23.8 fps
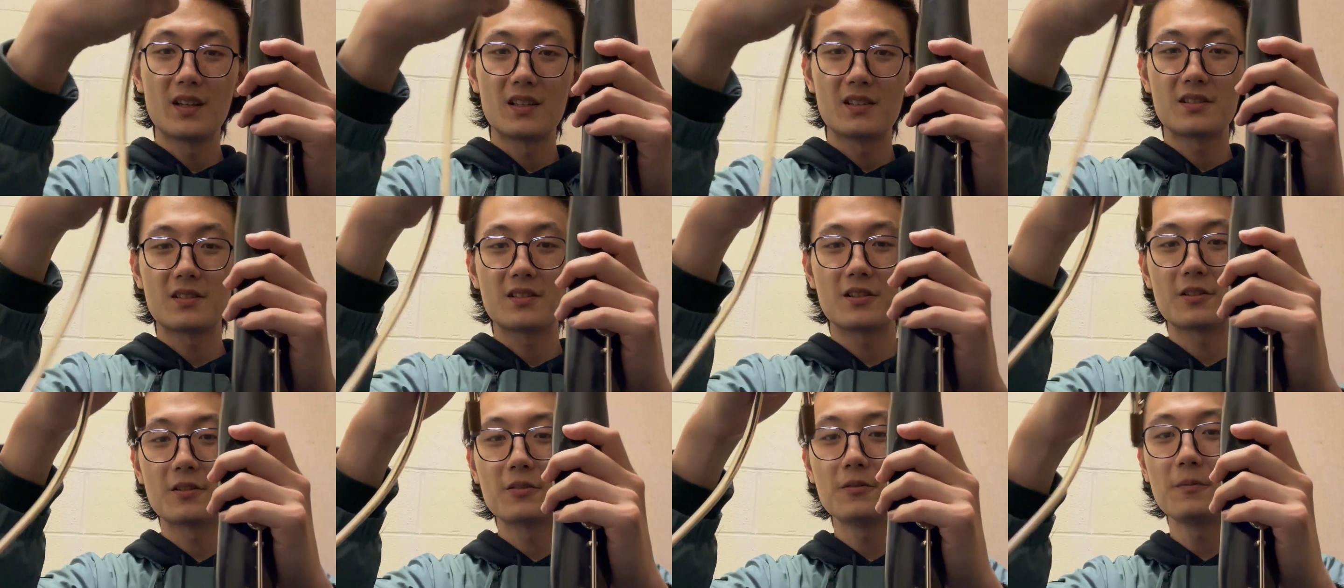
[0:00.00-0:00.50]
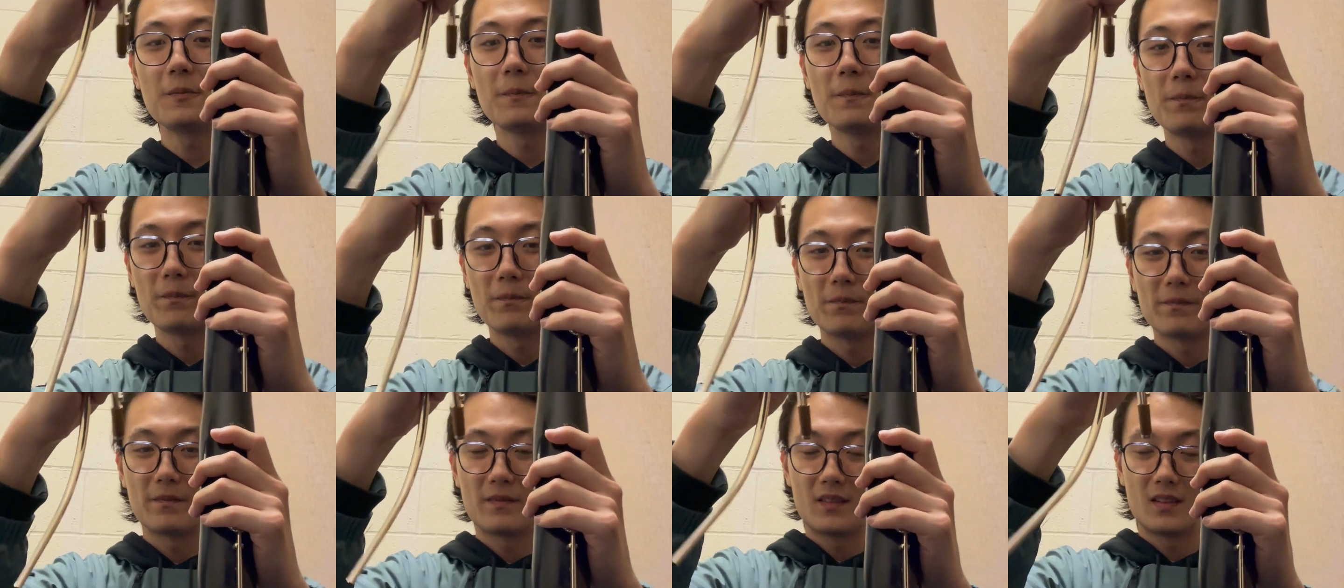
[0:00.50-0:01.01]
so
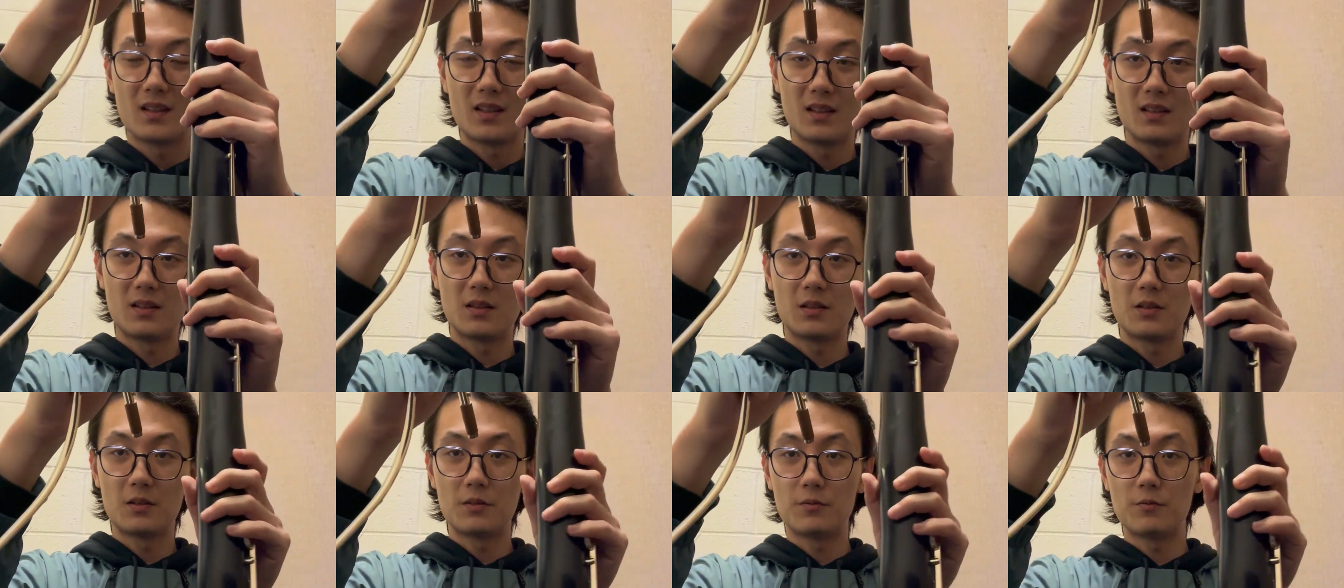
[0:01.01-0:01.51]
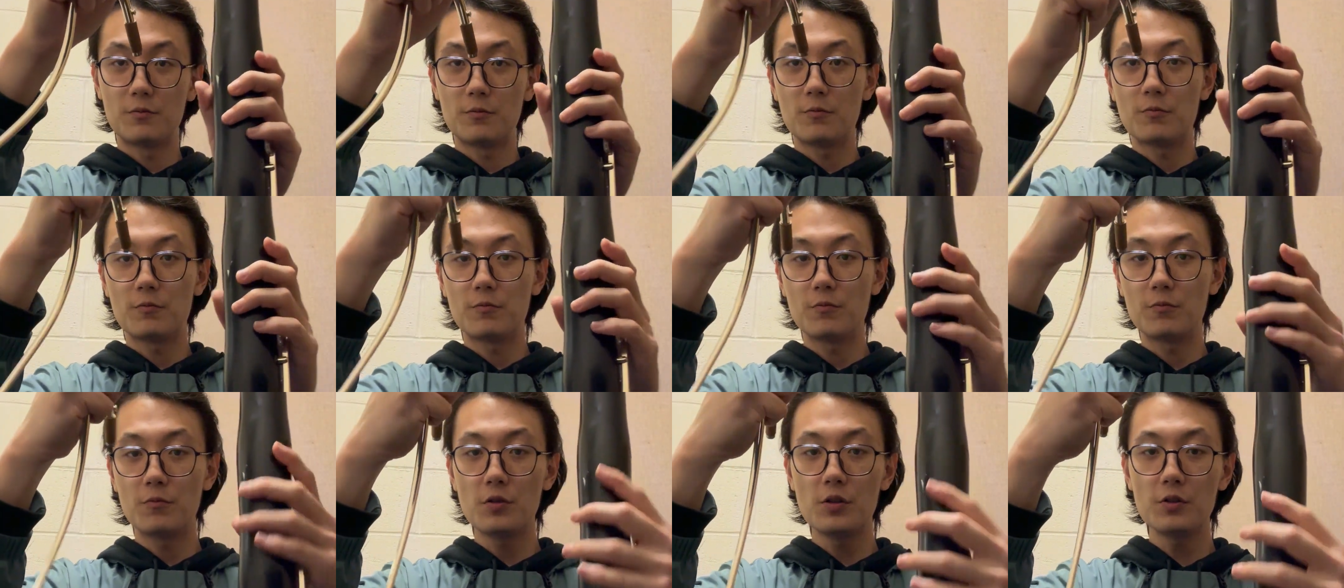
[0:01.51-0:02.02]

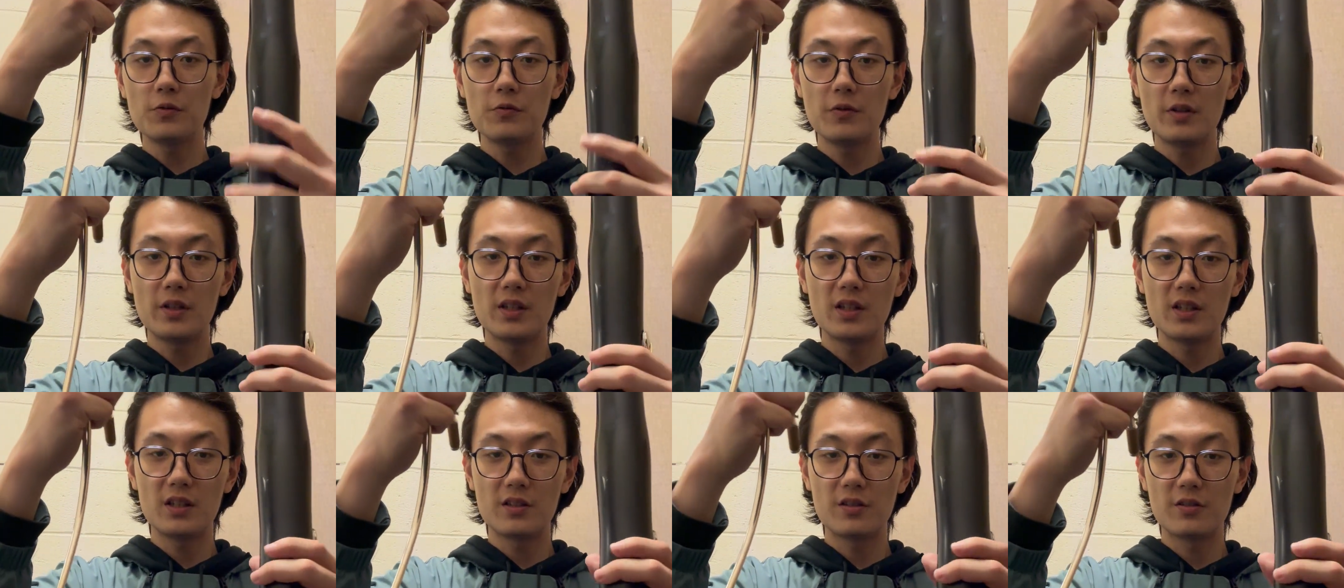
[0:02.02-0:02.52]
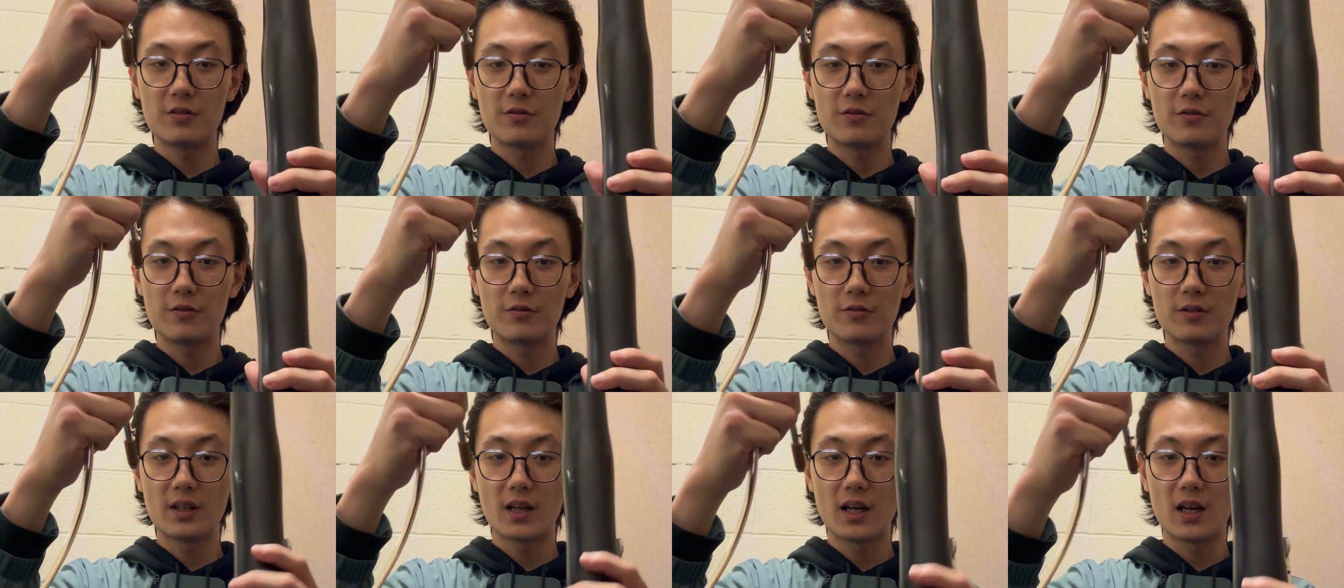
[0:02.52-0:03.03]
what we need to do
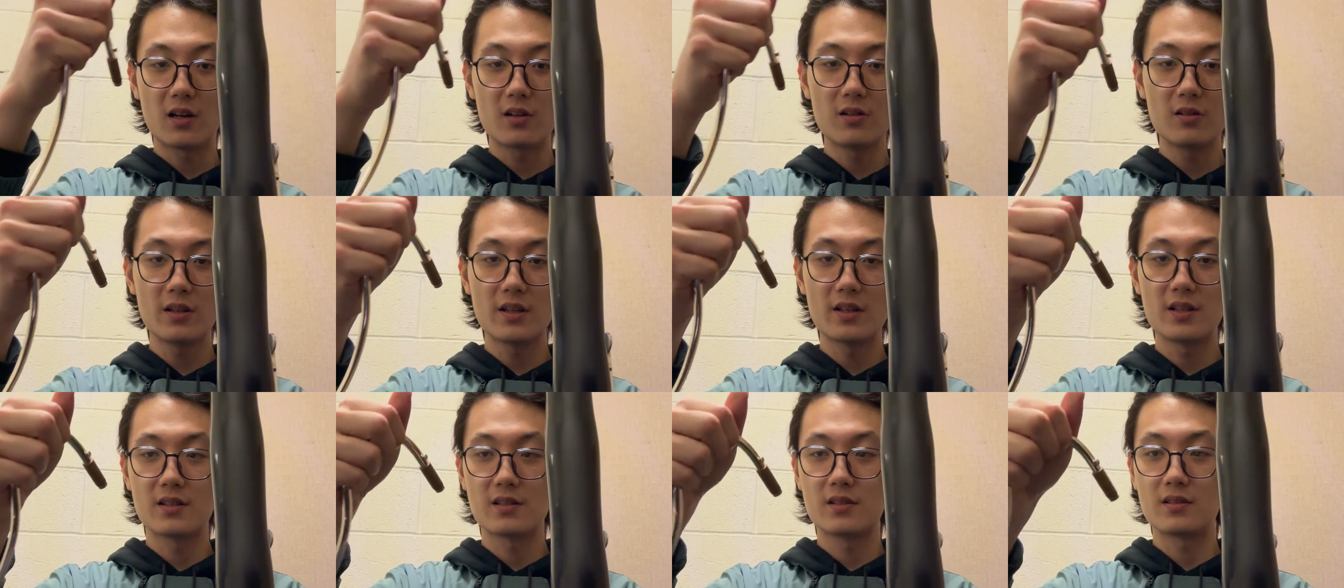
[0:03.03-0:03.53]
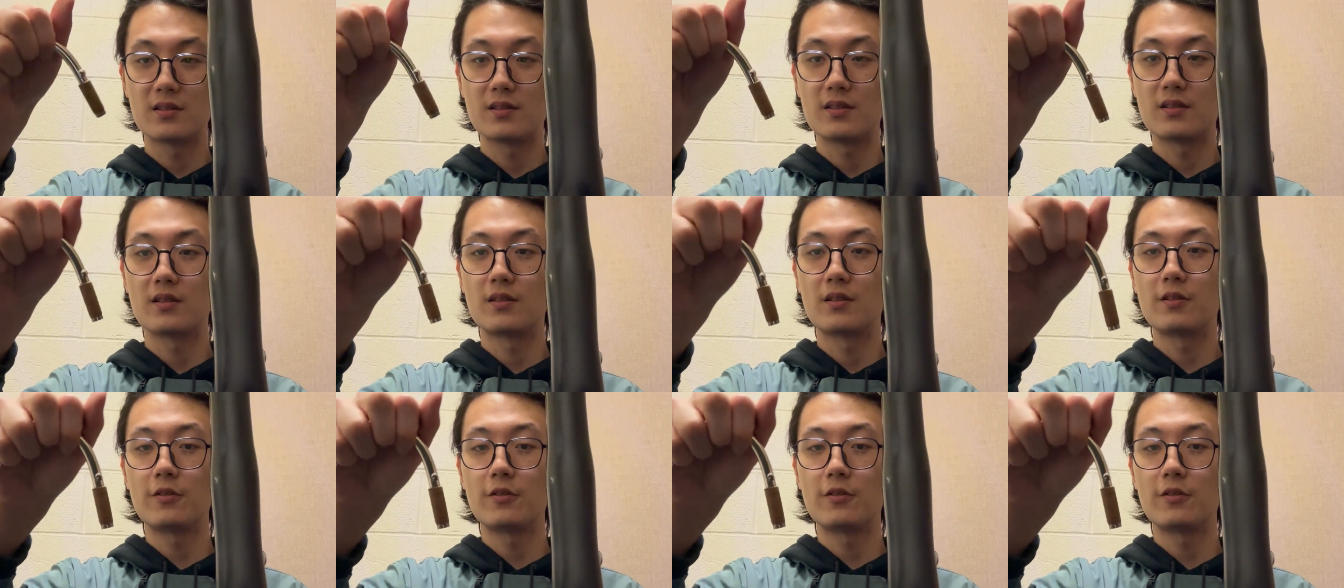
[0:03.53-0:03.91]
now is,